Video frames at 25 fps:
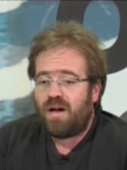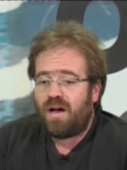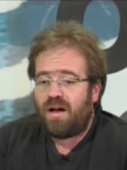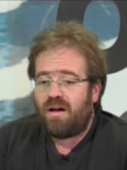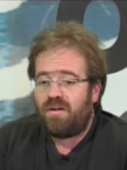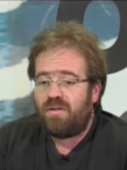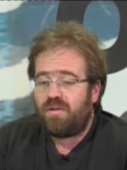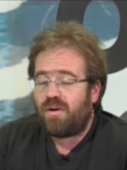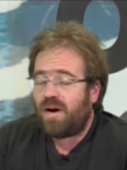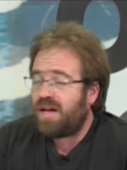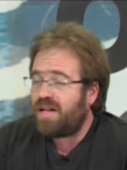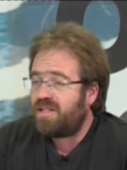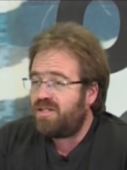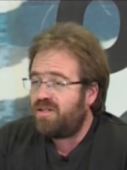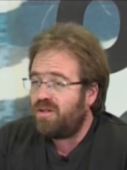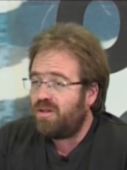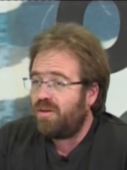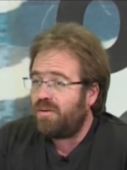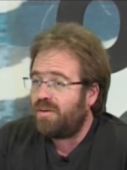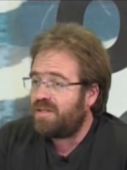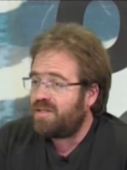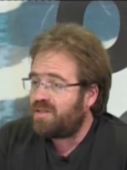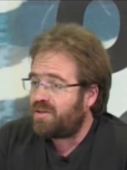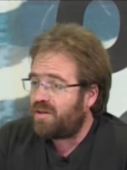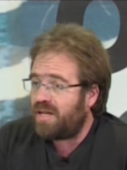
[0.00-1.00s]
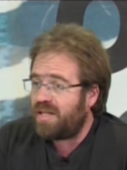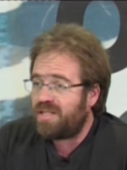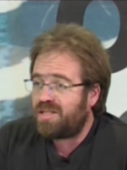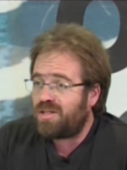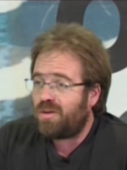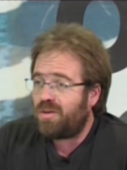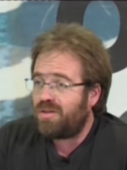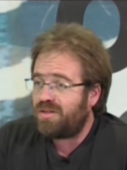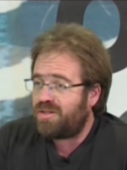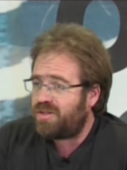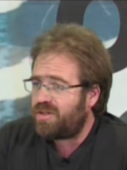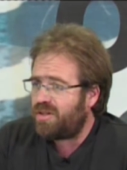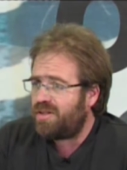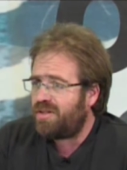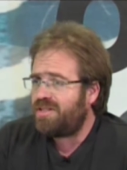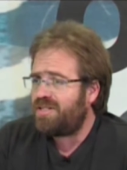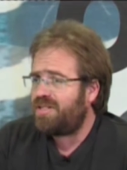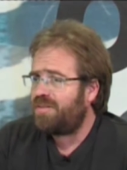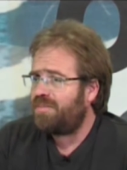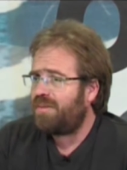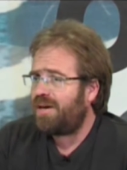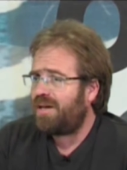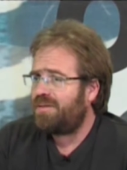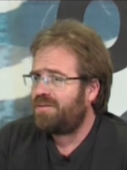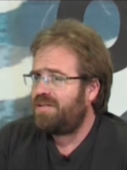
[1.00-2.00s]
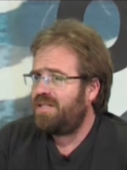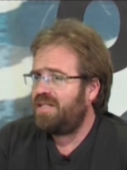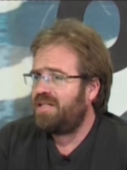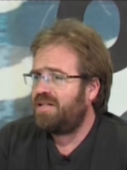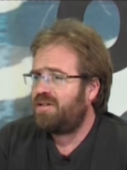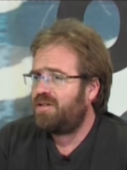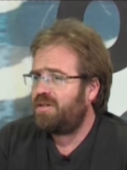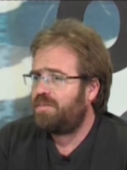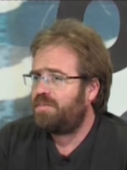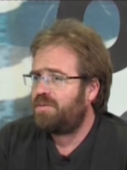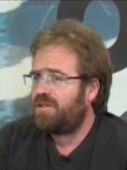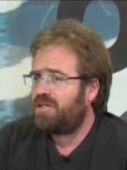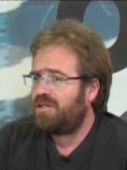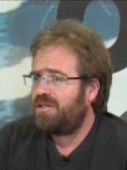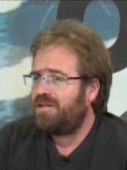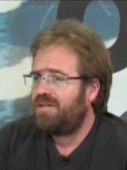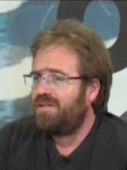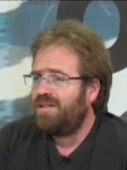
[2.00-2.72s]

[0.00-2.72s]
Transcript: Right to Know has raised concerns about encryption.